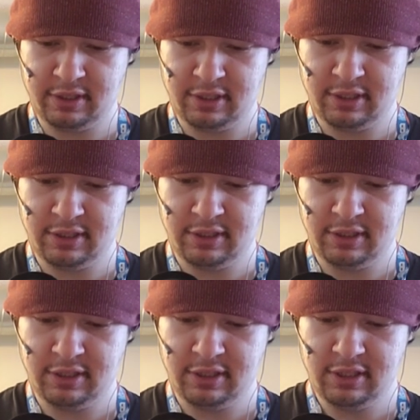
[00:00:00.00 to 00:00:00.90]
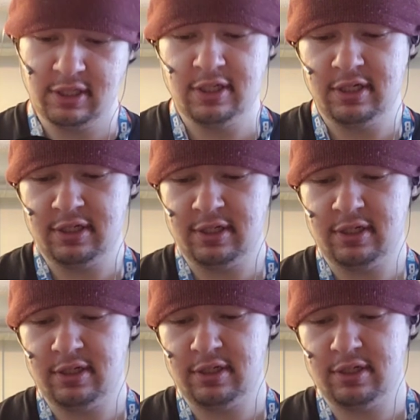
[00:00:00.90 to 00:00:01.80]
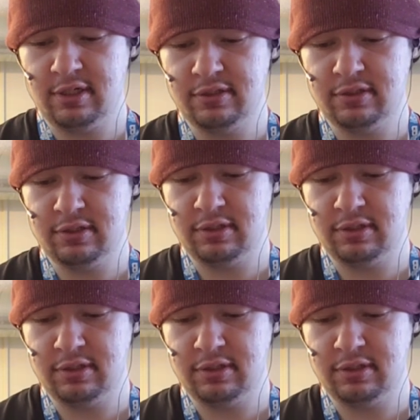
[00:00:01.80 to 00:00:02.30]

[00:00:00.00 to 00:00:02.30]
No one is speaking in this clip.